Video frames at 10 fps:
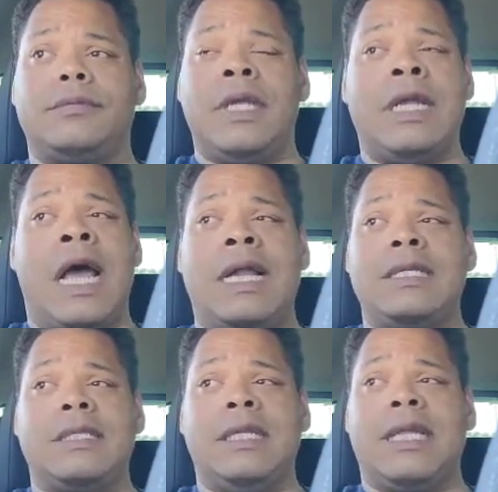And
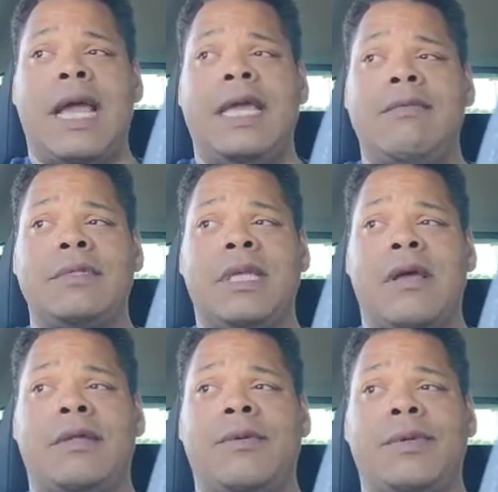honestly, like, he was the
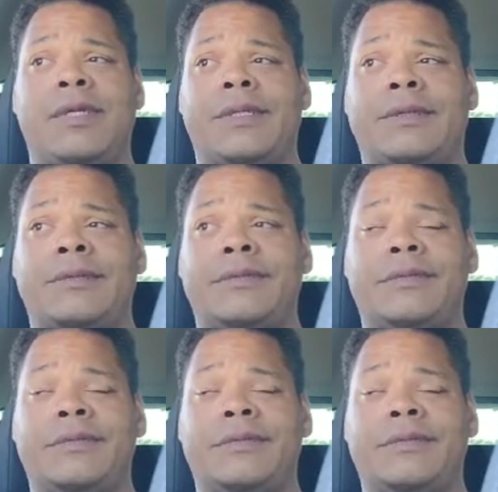only one.